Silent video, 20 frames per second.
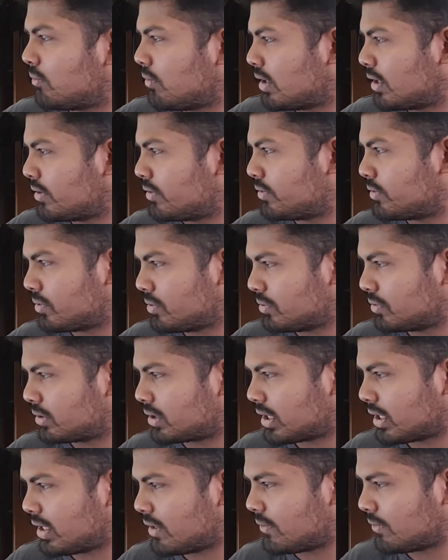1, 2,
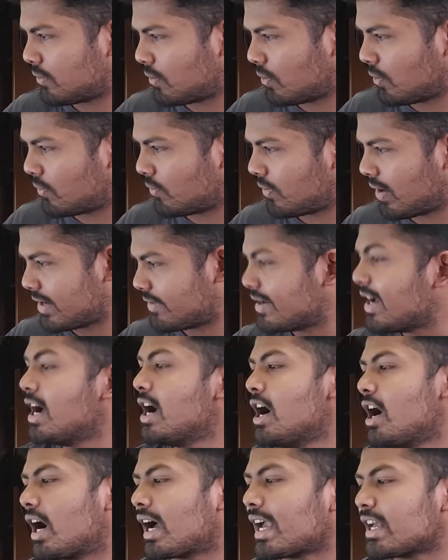3, 4,
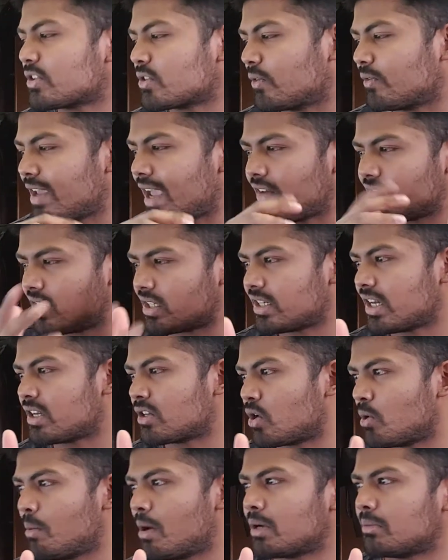5. Okay, so we have the 10
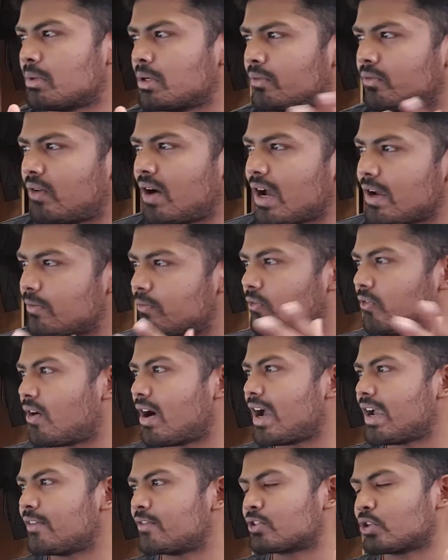commandments, 5, 5.